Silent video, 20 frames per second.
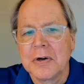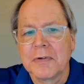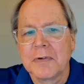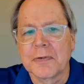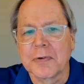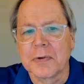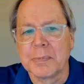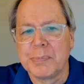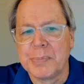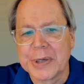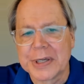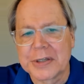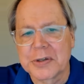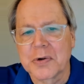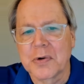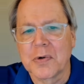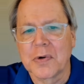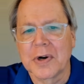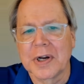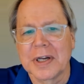for
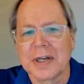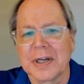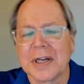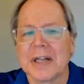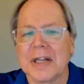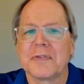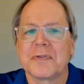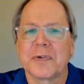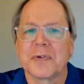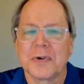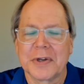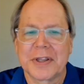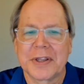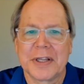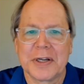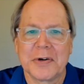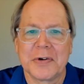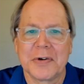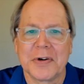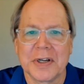Bitcoin and for
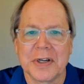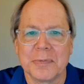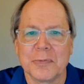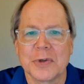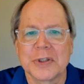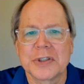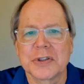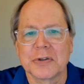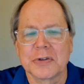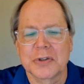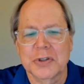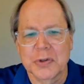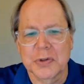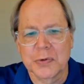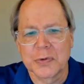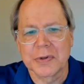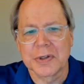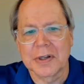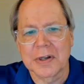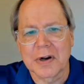Ethereum, which are
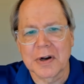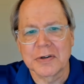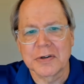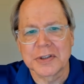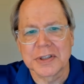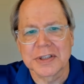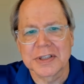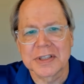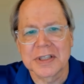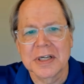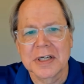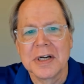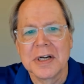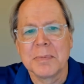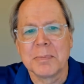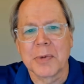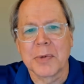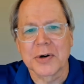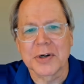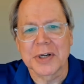two of the largest
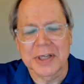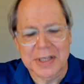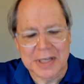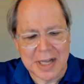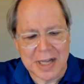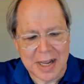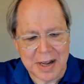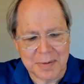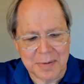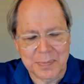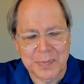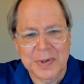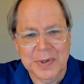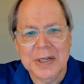market cap